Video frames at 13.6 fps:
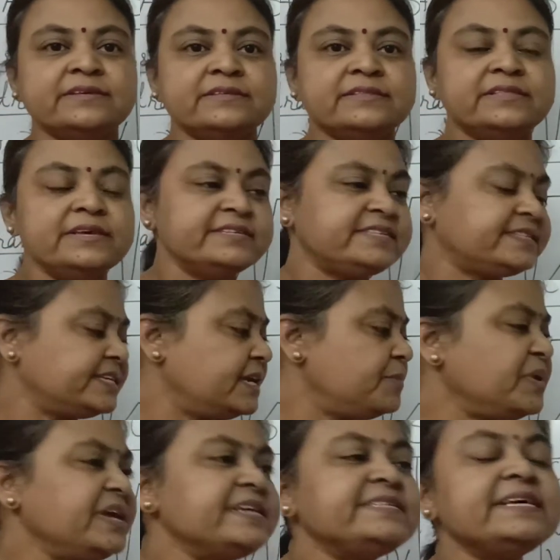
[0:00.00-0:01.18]
These sea
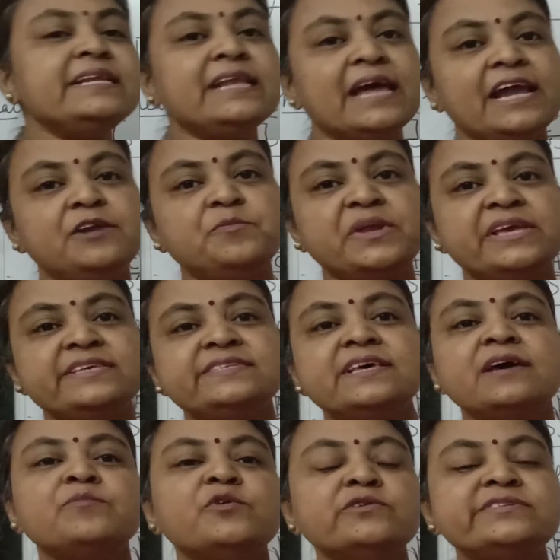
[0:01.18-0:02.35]
breeze and land breeze
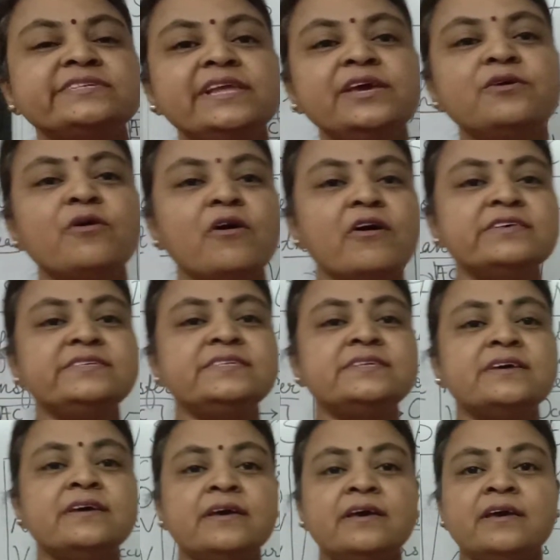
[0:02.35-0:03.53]
are mostly caused
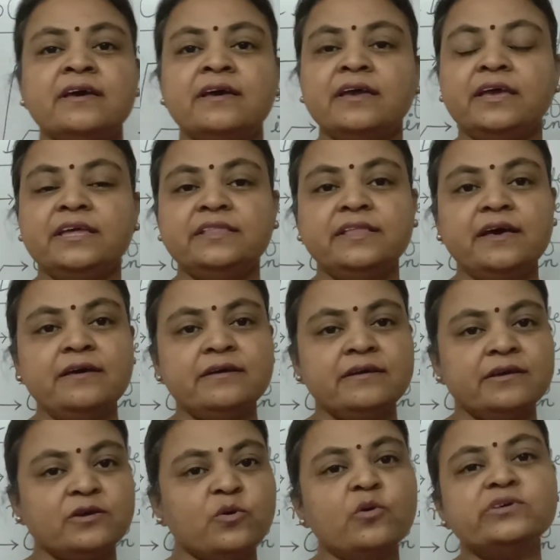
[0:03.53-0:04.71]
in the
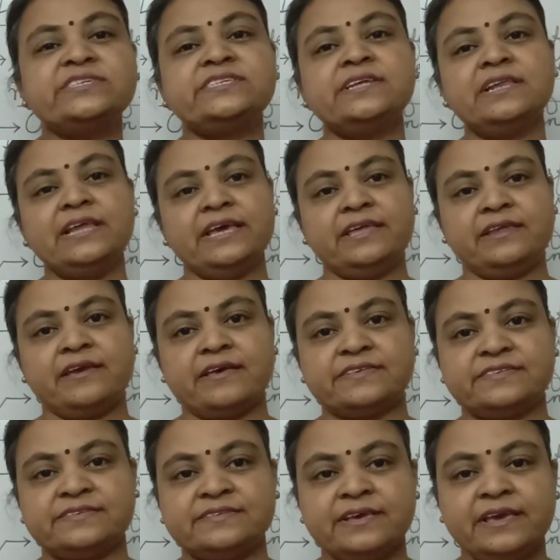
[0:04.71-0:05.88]
coastal
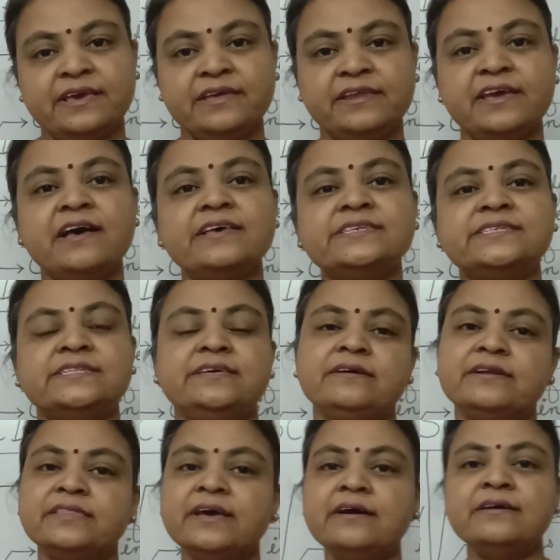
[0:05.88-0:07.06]
areas
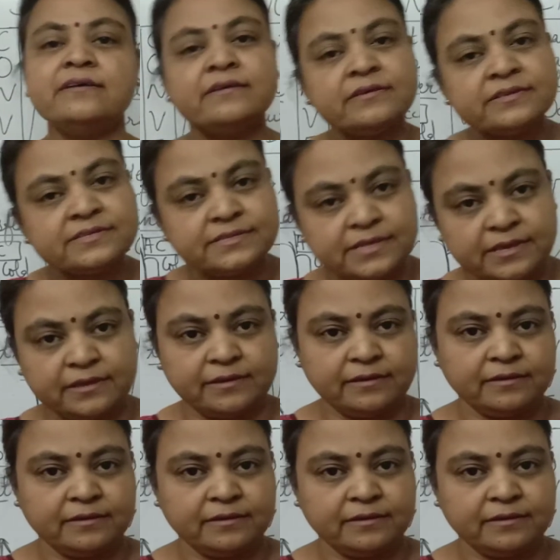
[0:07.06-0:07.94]
near the sea.